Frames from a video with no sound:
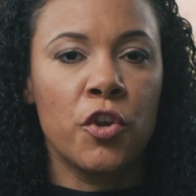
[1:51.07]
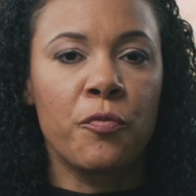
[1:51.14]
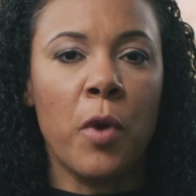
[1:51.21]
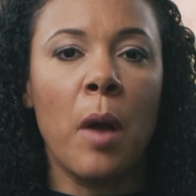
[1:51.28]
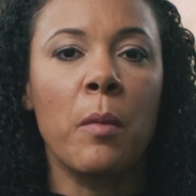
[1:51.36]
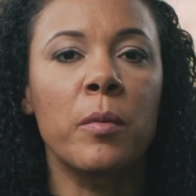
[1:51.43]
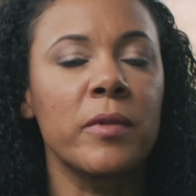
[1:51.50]
You've
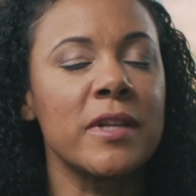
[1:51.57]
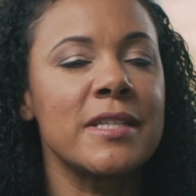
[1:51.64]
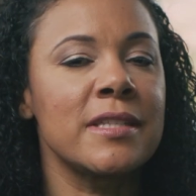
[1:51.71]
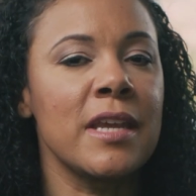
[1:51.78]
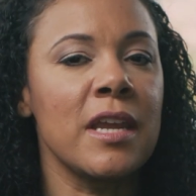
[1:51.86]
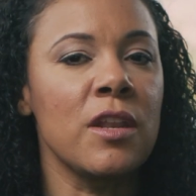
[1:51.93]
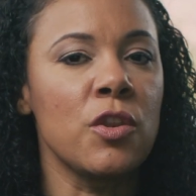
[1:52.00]
probably
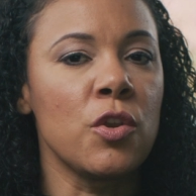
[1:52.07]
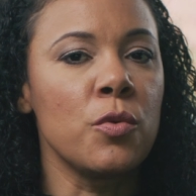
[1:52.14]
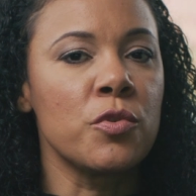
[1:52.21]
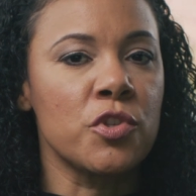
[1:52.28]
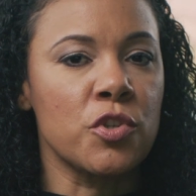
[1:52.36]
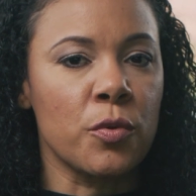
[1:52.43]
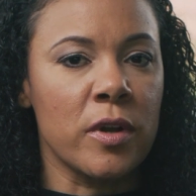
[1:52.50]
seen
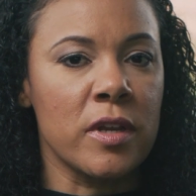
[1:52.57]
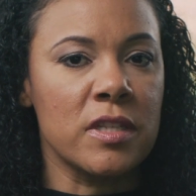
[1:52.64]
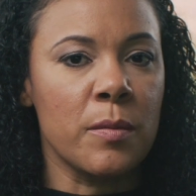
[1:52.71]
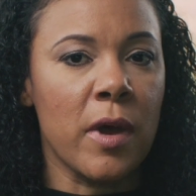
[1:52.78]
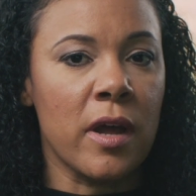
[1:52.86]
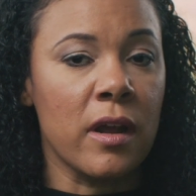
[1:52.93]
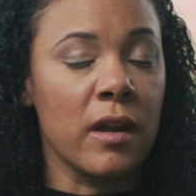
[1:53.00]
news stories
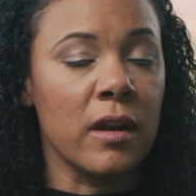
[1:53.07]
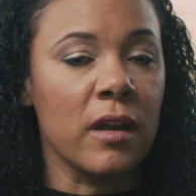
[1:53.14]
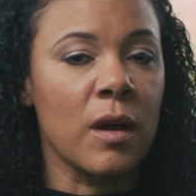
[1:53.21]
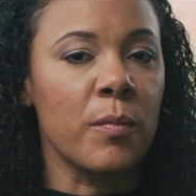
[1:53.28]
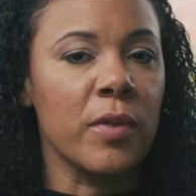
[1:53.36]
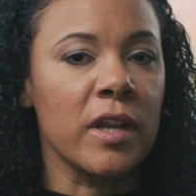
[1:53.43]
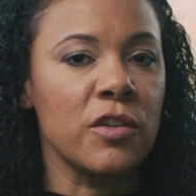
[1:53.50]
about
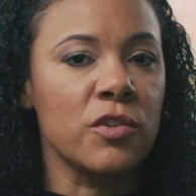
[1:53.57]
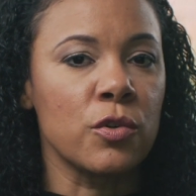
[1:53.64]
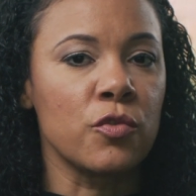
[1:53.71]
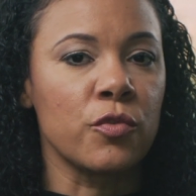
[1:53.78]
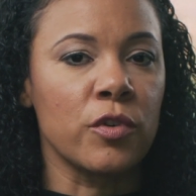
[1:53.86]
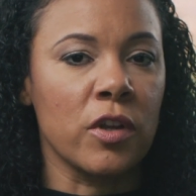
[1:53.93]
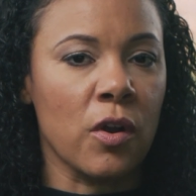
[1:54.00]
unaccompanied
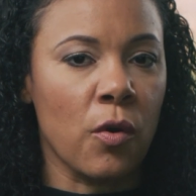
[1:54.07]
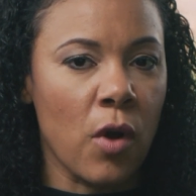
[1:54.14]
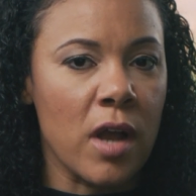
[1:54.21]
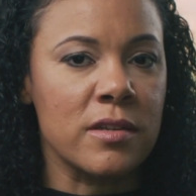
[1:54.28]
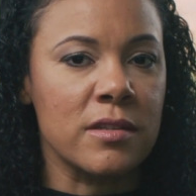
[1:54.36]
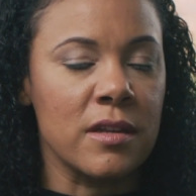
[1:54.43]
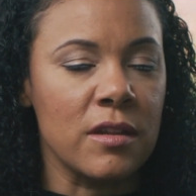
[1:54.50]
children
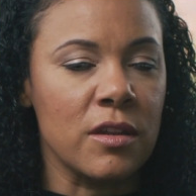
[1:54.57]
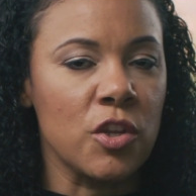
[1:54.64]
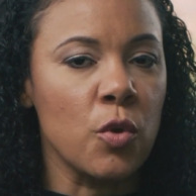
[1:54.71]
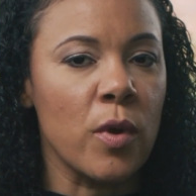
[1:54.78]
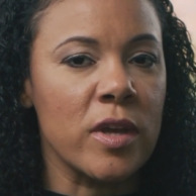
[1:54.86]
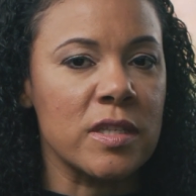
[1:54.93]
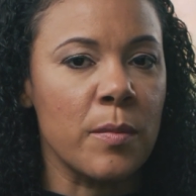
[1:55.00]
crossing the
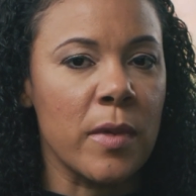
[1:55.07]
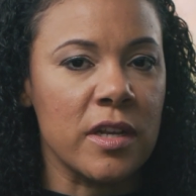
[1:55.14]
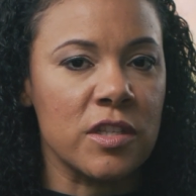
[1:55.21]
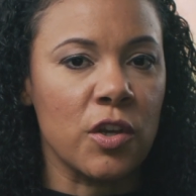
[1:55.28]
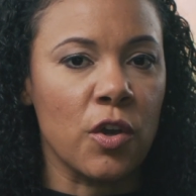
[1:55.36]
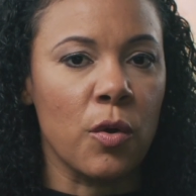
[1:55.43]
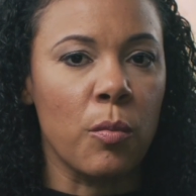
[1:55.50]

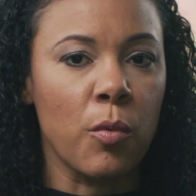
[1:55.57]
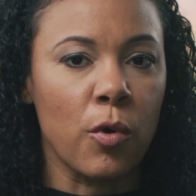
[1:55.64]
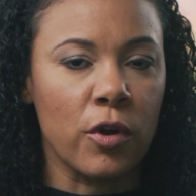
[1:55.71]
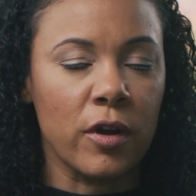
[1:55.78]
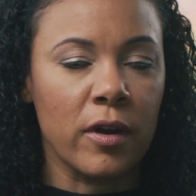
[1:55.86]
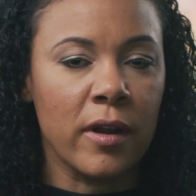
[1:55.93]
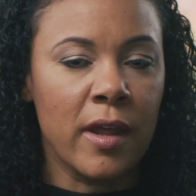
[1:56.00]
U.S.-Mexico
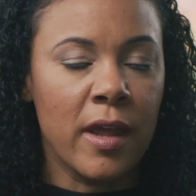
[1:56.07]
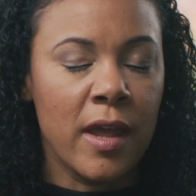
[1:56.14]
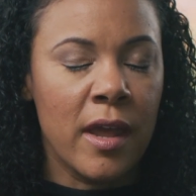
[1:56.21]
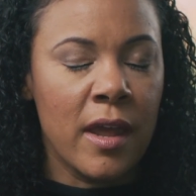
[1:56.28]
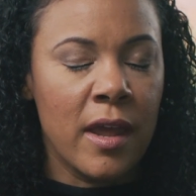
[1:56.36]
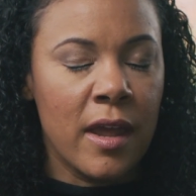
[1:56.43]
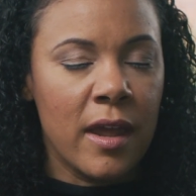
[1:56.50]
border
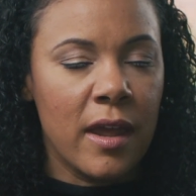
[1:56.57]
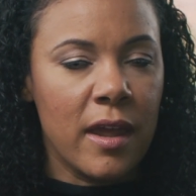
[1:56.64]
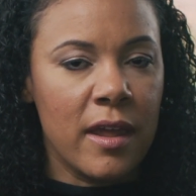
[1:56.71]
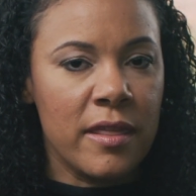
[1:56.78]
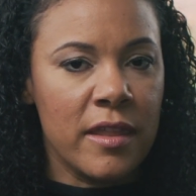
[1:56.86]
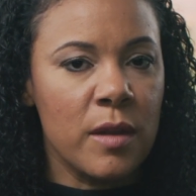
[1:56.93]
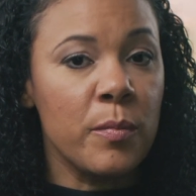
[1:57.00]

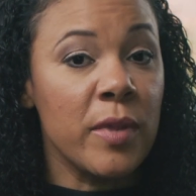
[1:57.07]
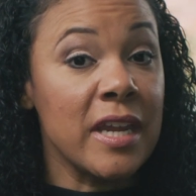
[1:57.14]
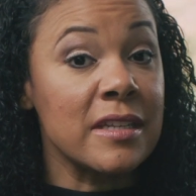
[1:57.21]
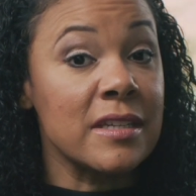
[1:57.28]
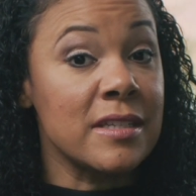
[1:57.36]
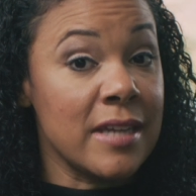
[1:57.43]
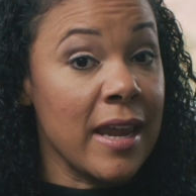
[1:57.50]
and then
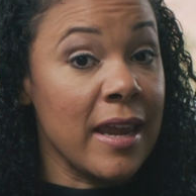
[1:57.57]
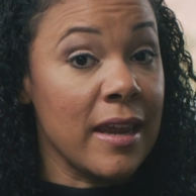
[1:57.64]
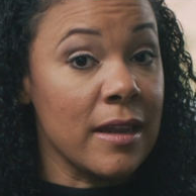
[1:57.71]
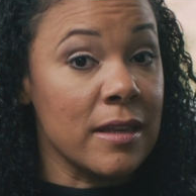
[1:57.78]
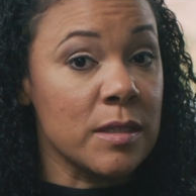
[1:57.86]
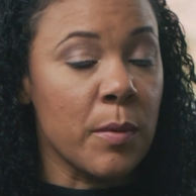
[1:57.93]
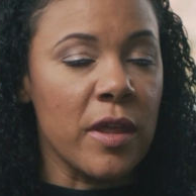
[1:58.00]
being
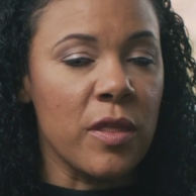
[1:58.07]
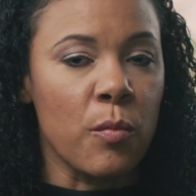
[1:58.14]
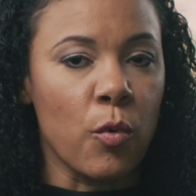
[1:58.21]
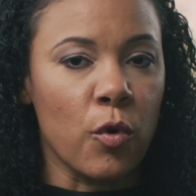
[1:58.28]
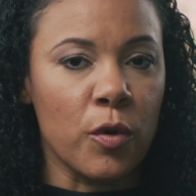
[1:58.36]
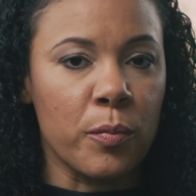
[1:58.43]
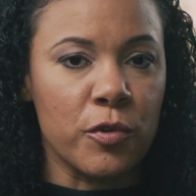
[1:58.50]
detained by the
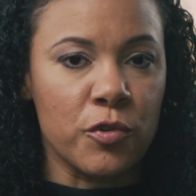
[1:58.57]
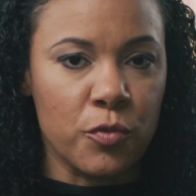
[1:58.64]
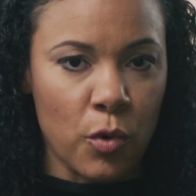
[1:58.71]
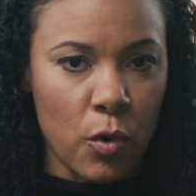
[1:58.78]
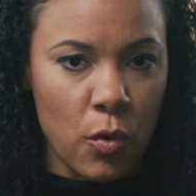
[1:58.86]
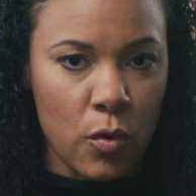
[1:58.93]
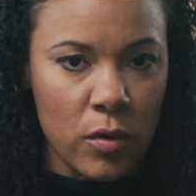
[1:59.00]
Border
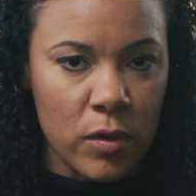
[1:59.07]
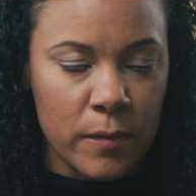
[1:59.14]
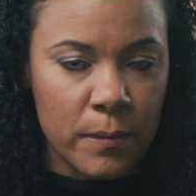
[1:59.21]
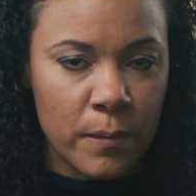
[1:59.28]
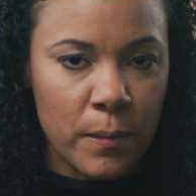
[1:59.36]
Patrol.